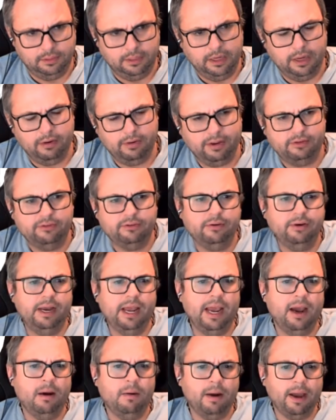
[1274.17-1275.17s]
Okay, so
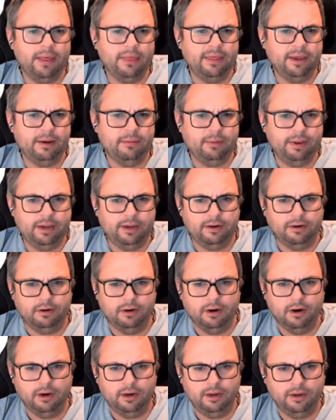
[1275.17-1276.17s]
now I think we can
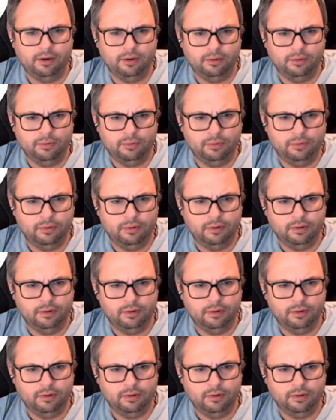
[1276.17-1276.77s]
argue...